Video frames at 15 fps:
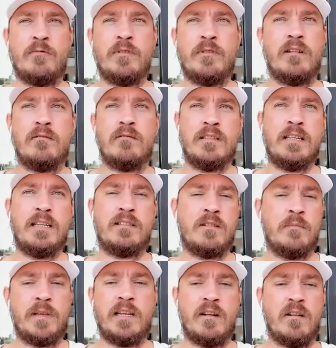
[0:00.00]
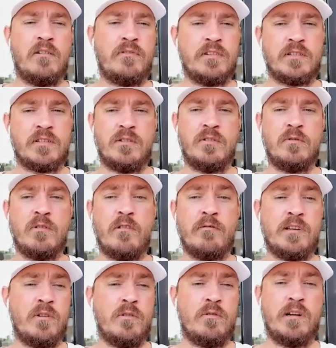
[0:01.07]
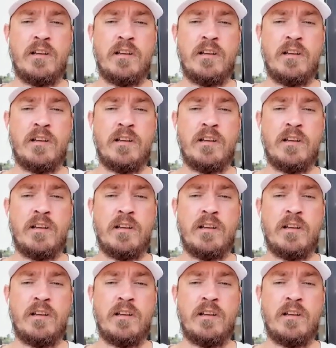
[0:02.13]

we don't need to be in an office to do what we do.